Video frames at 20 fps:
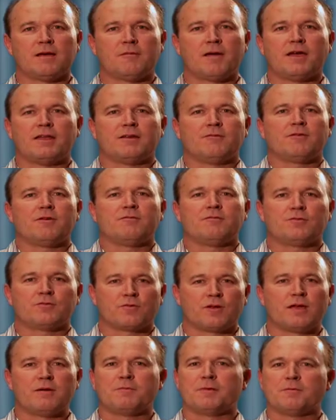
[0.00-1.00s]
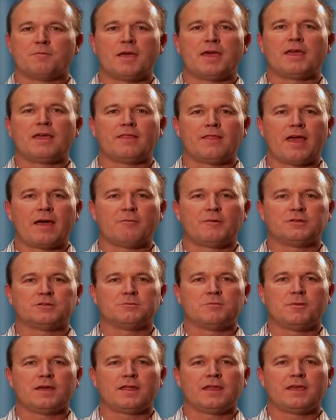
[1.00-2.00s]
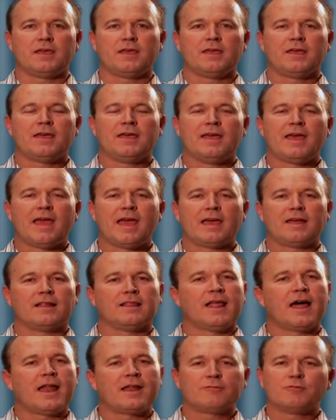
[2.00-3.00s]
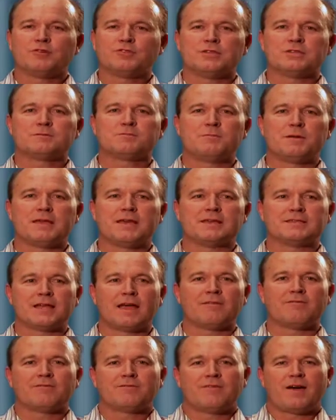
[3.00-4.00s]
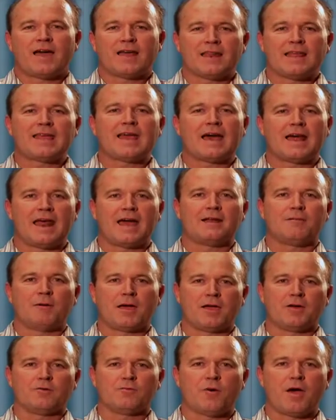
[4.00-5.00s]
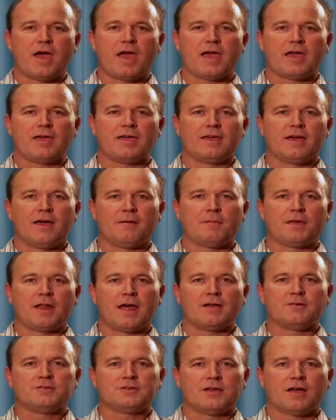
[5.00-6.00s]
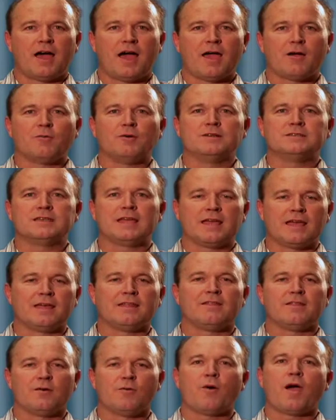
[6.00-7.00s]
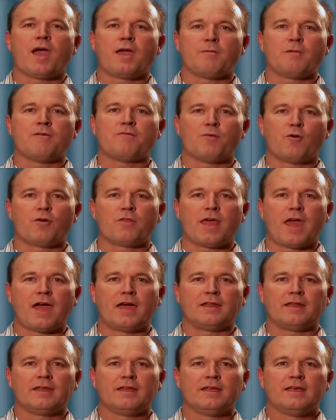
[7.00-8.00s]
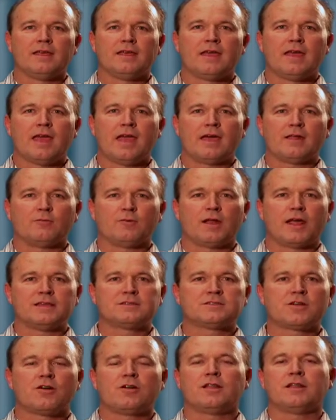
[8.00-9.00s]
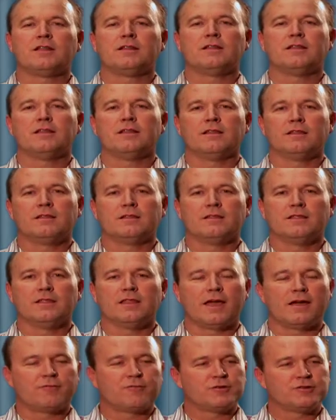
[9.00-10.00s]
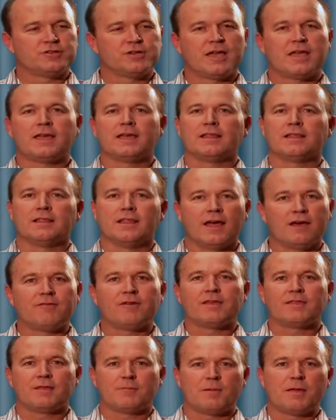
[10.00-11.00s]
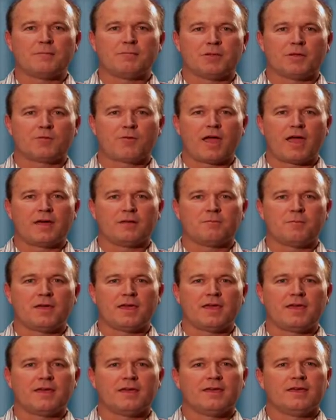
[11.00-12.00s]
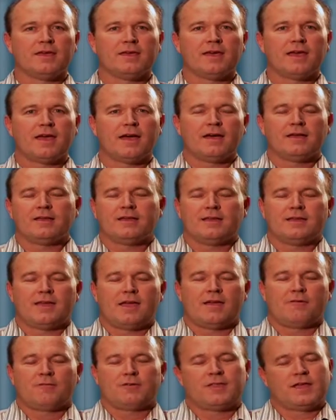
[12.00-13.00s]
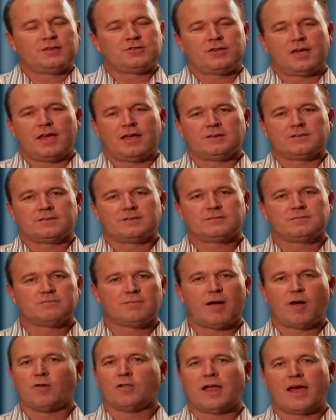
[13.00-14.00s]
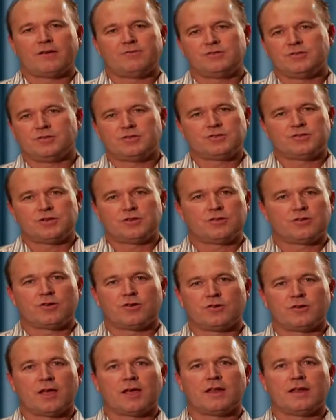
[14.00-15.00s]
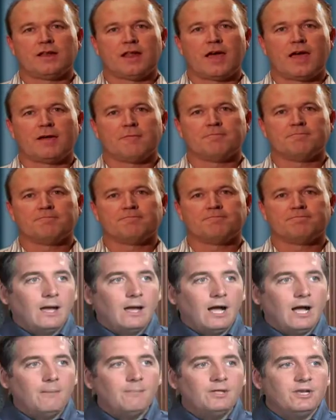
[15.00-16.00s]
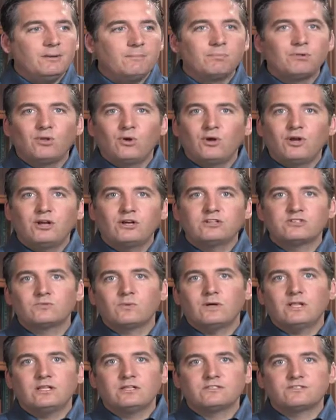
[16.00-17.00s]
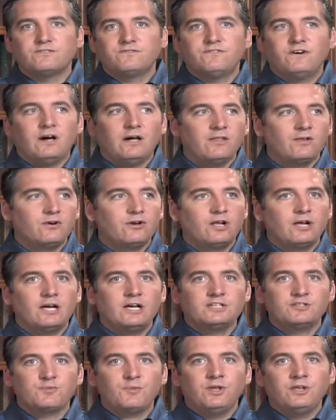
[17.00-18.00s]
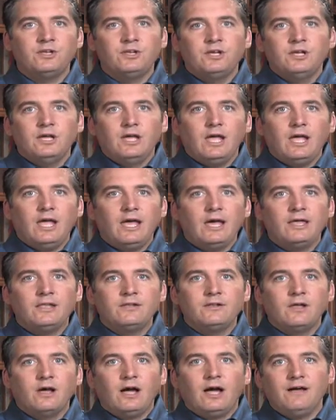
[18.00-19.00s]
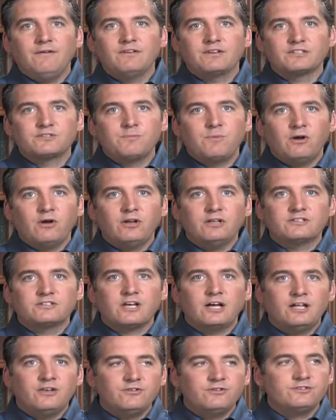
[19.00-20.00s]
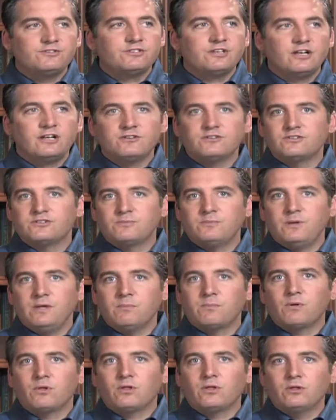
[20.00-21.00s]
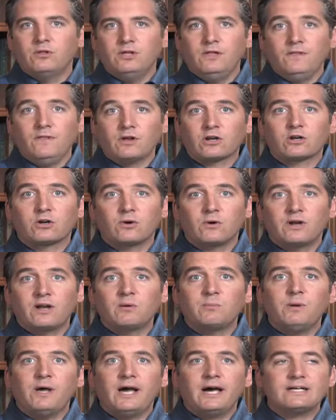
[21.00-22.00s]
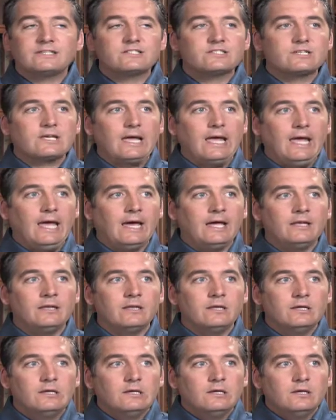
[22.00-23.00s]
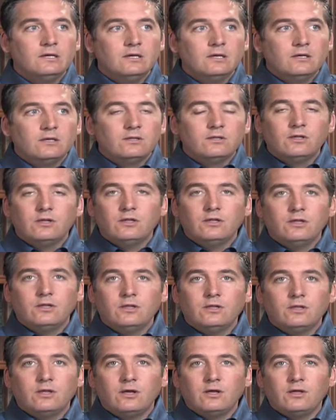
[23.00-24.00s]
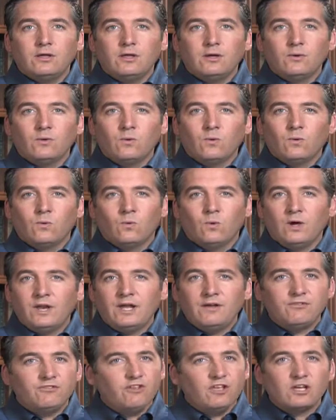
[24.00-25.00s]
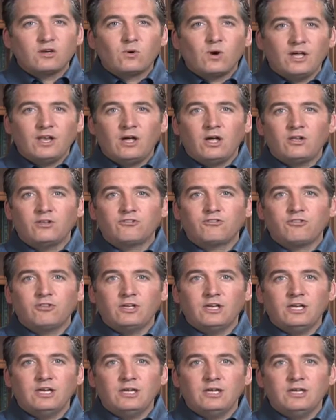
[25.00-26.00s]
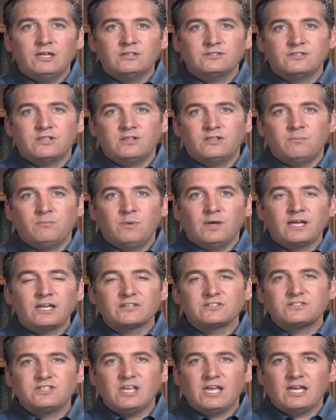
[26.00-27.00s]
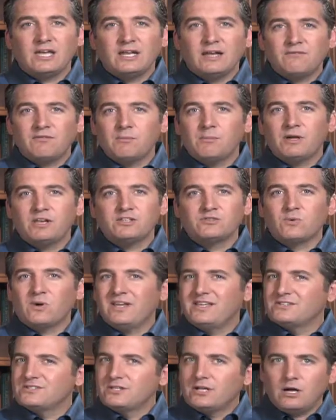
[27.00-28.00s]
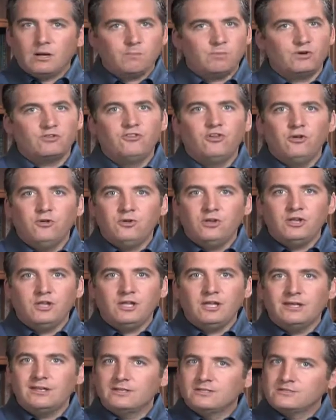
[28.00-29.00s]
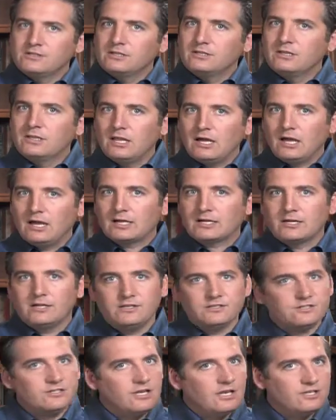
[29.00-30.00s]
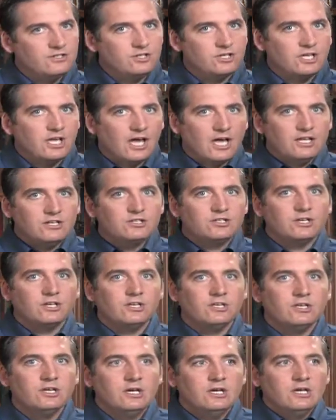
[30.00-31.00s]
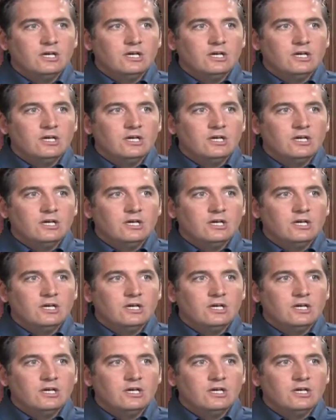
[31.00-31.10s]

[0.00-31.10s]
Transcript: I mean, I never even dreamed of making that much money. And a lot of it was just because I finally got out of my own way. I mean, I, I was in the way before that. And when I started leveraging and loving the people around me, uh, everything changed. My whole life just turned on a dime. I'm an employer as well as a father and a husband, and I've experienced hundreds and hundreds of people in their career paths. And uh, the, what I've seen, quite honestly, is that the biggest thing in everybody's way isn't opportunity, it isn't luck, it isn't education,